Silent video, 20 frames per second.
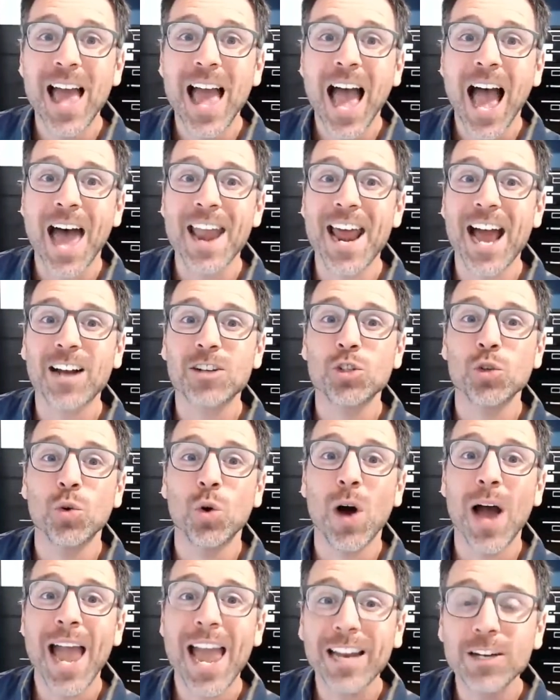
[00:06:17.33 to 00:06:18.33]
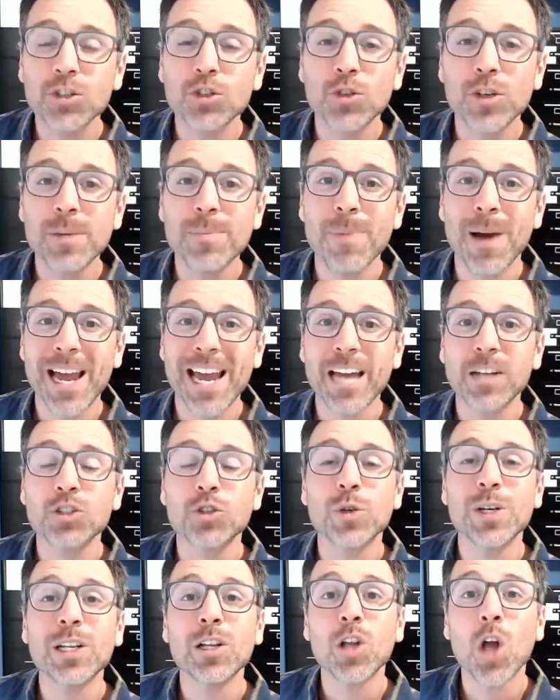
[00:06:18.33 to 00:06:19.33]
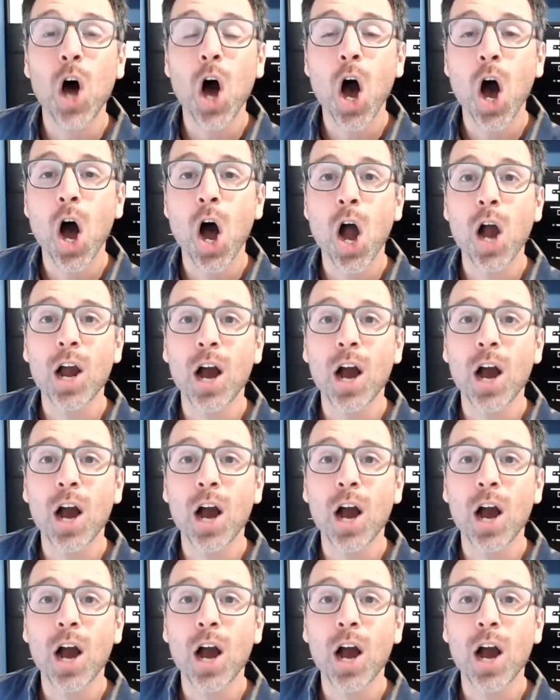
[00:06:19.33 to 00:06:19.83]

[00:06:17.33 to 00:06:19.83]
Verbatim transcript: an actual entry by entry log